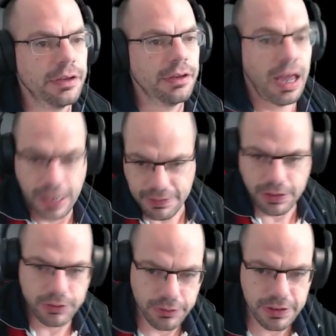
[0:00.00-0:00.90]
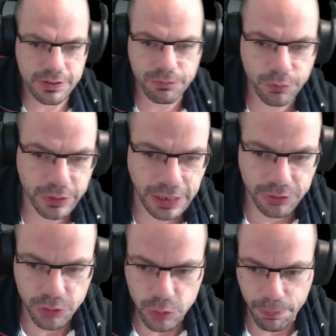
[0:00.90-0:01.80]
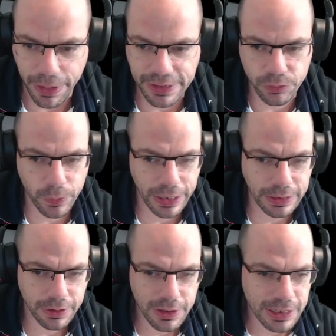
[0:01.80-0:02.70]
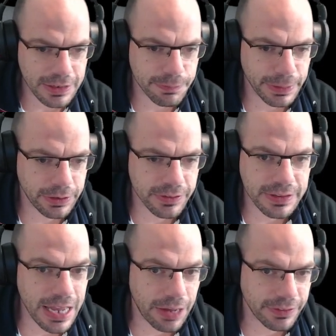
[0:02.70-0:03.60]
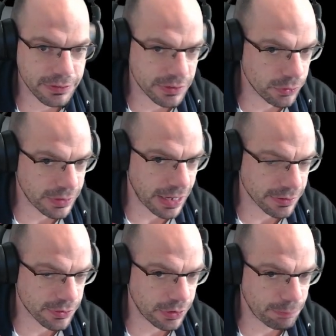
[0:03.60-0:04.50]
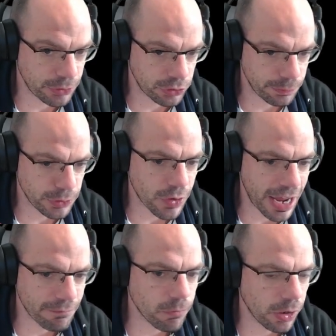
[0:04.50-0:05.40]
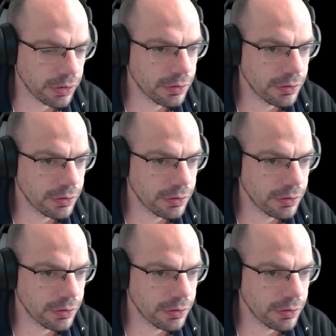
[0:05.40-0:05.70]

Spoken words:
And I tell you the reason for that too, by the way, is because now there is no dark squared bishop, you have one.